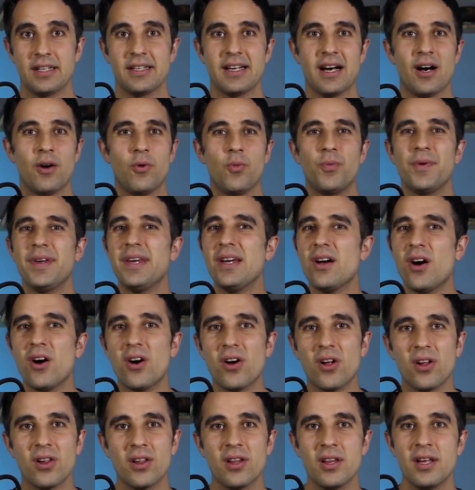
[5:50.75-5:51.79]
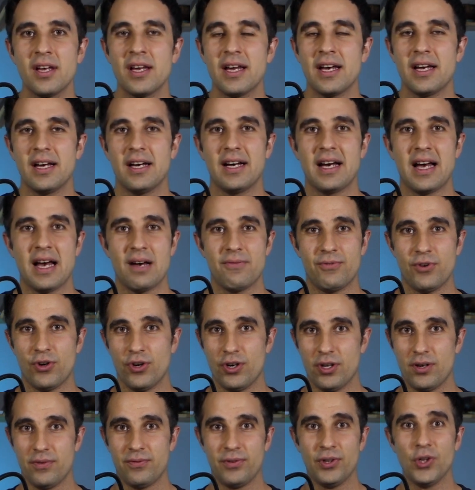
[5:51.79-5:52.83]
Now, we all have heard
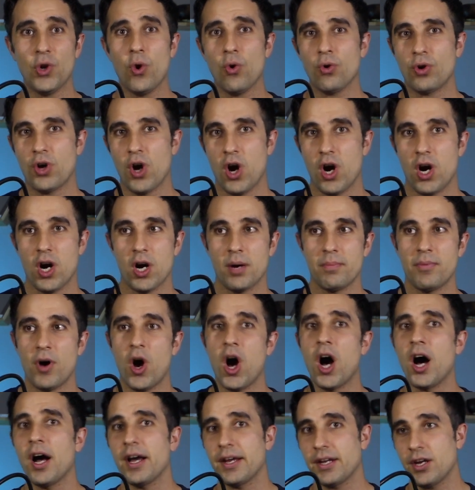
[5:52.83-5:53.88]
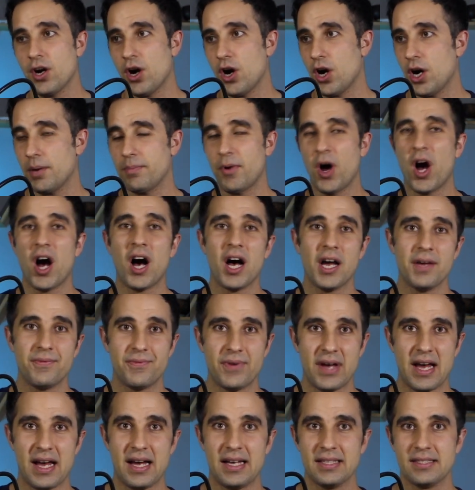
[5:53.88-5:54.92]
of low carb, high
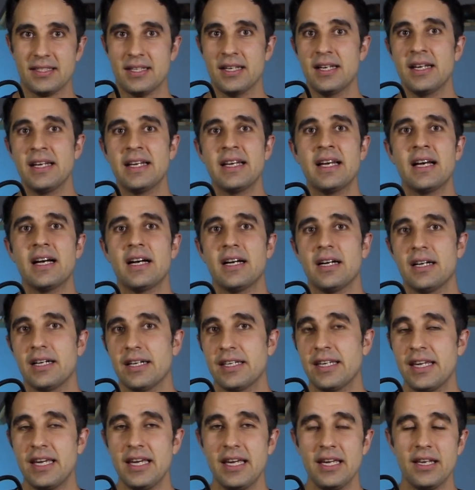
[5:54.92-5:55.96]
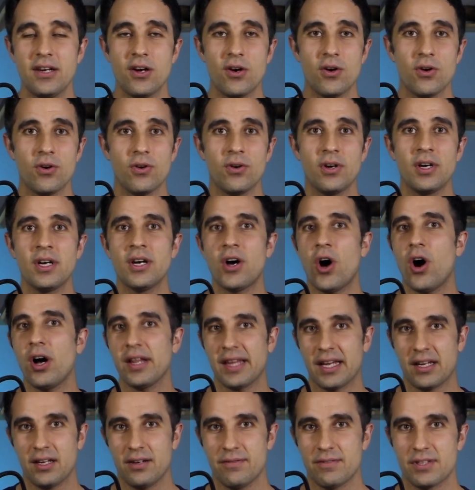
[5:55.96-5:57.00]
fat, keto, all that
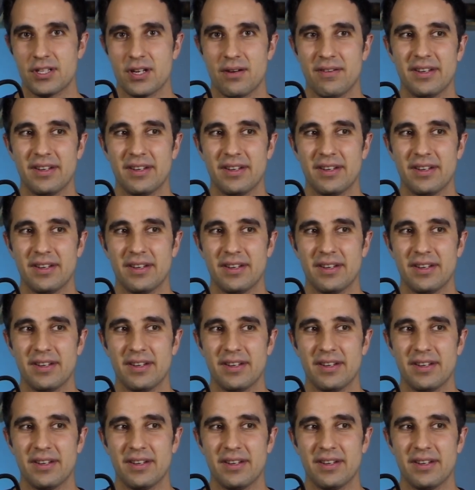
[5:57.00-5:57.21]
kind of stuff.